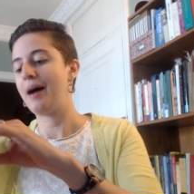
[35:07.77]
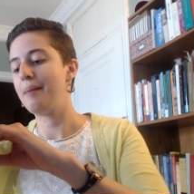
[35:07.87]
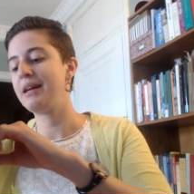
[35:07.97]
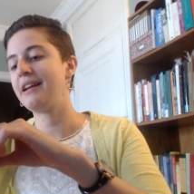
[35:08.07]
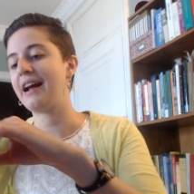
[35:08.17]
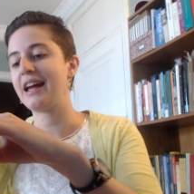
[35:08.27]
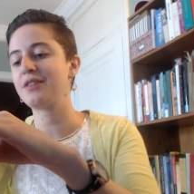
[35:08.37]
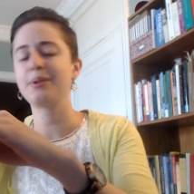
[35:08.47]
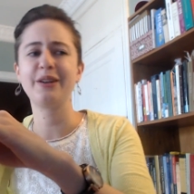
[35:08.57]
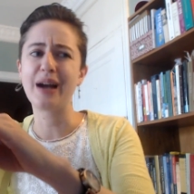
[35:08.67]
I mean, I guess
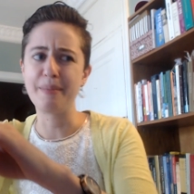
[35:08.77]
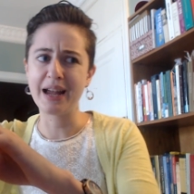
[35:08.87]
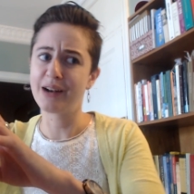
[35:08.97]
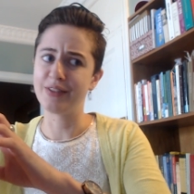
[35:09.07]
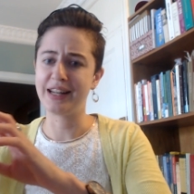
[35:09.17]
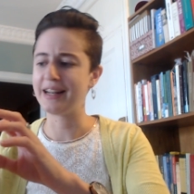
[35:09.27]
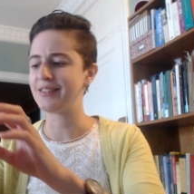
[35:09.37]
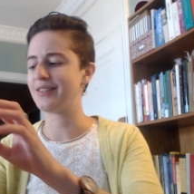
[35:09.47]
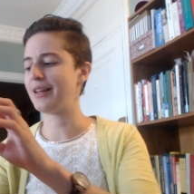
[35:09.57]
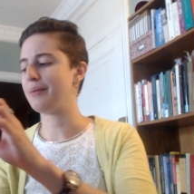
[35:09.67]
when you're coming out of a knitting
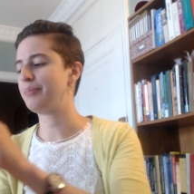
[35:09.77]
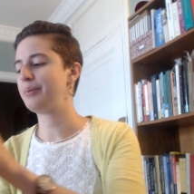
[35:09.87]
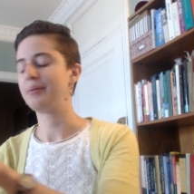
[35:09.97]
slump,